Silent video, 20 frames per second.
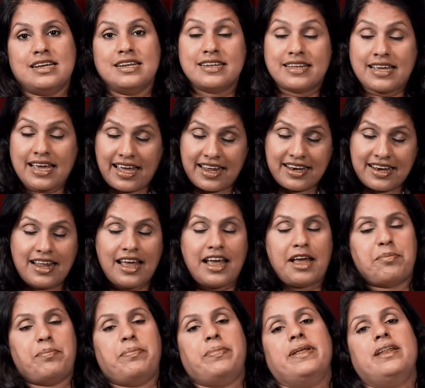It can
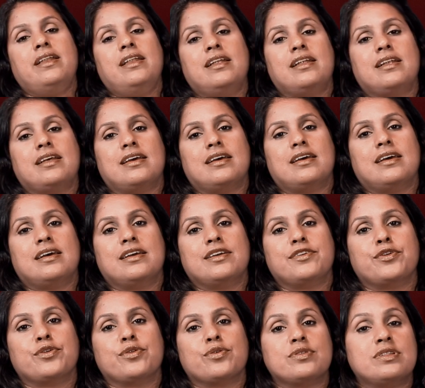happen,
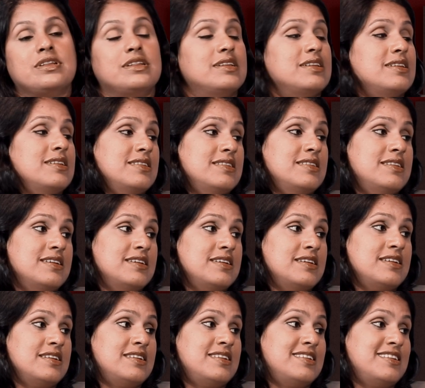
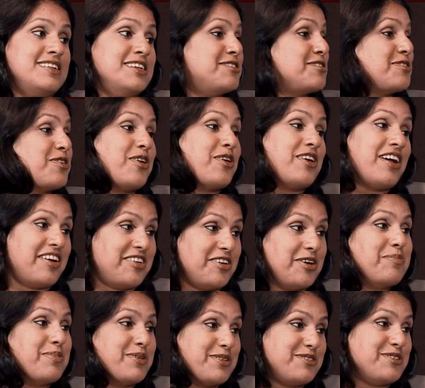it's not
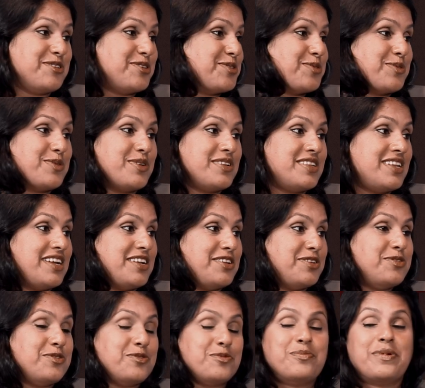100% sure
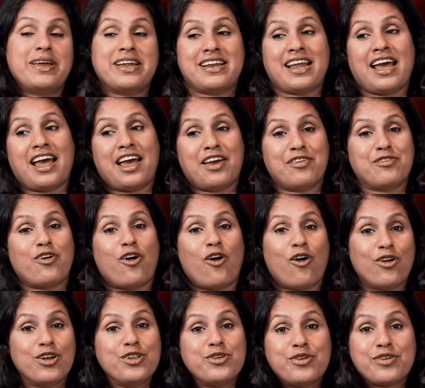that you may have
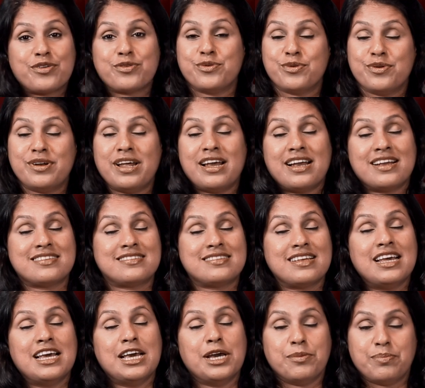all your good
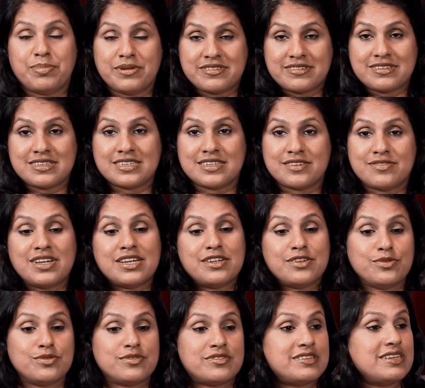eggs preserved
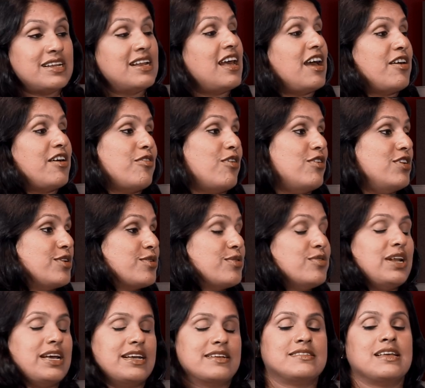and you still have all your
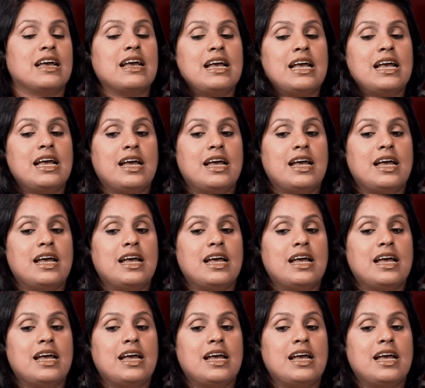good eggs.